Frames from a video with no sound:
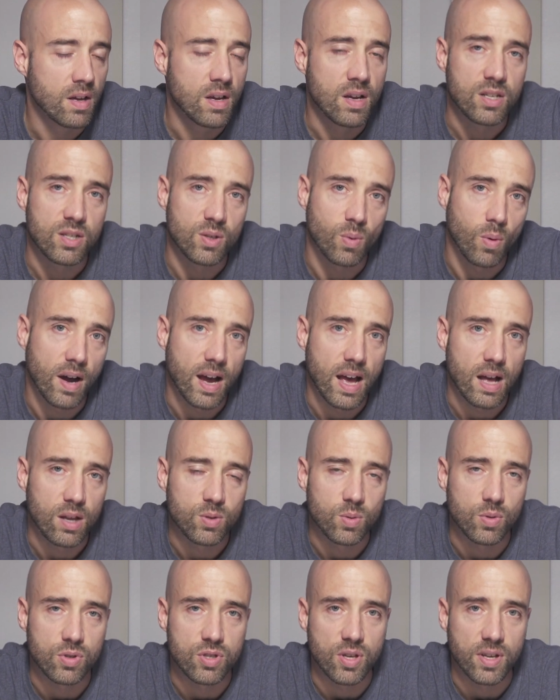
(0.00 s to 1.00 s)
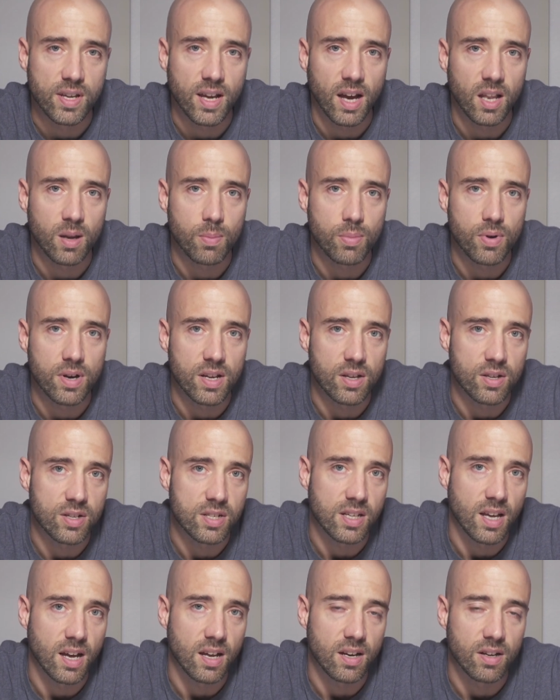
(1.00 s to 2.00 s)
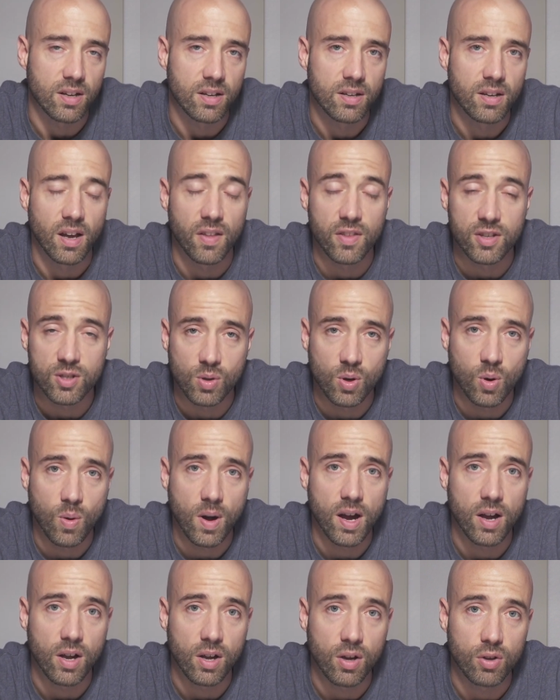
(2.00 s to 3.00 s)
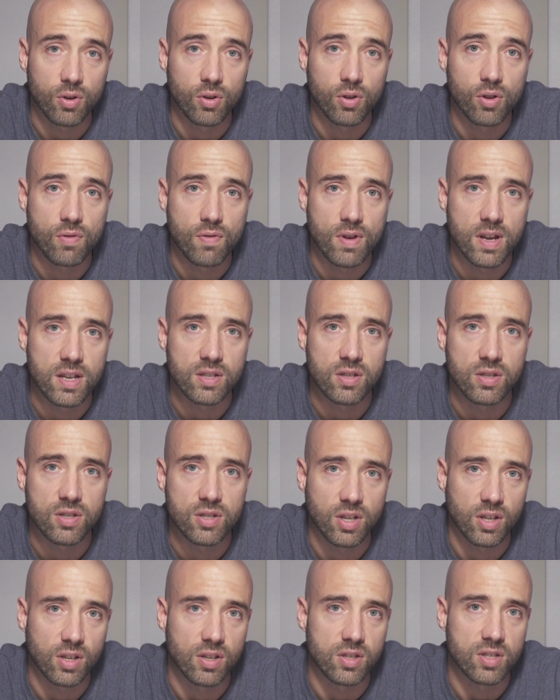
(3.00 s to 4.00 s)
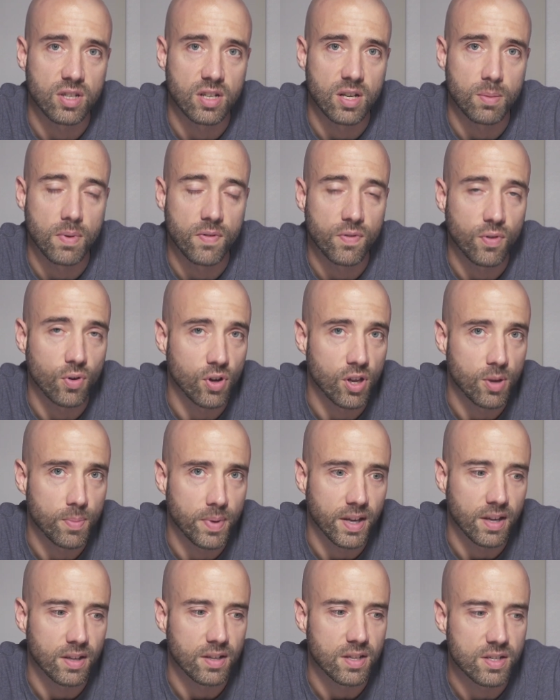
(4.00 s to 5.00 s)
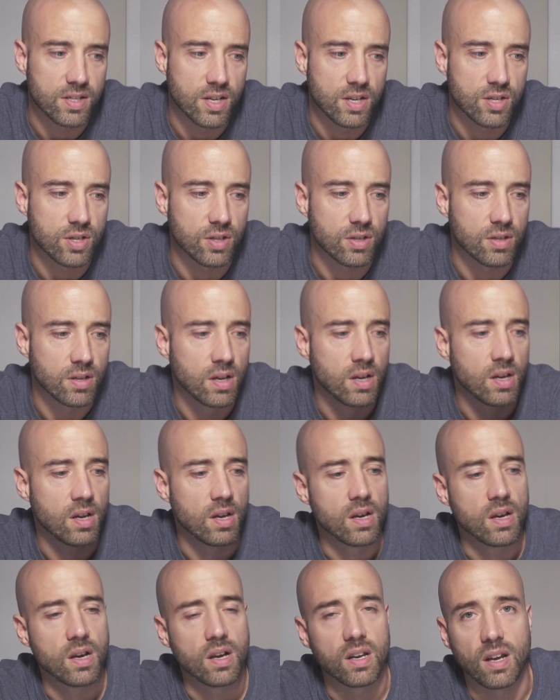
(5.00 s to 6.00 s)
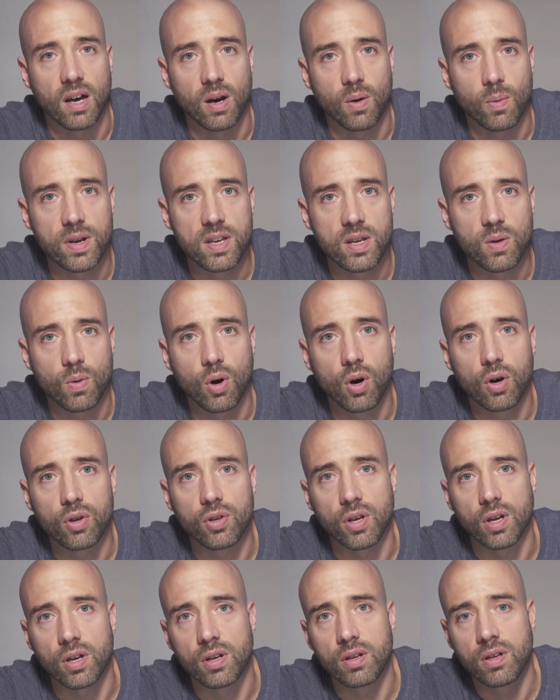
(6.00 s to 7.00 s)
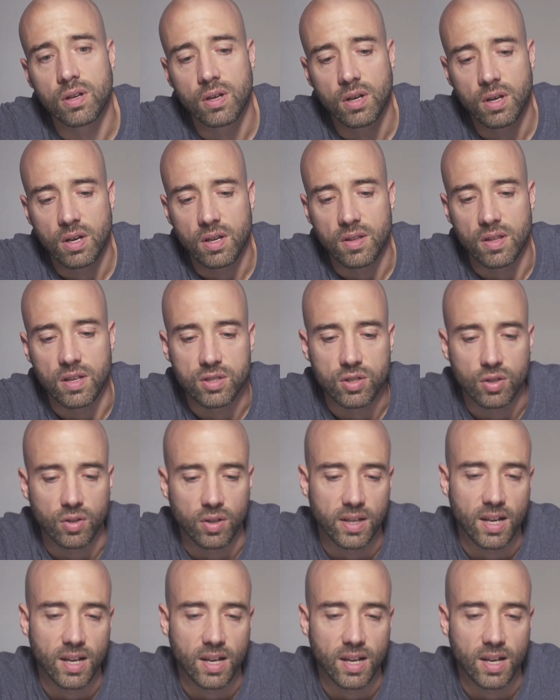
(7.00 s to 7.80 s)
So why else would you calibrate your scanner? And there's some quite good other reasons to consider before you make a decision. Now when you order these colour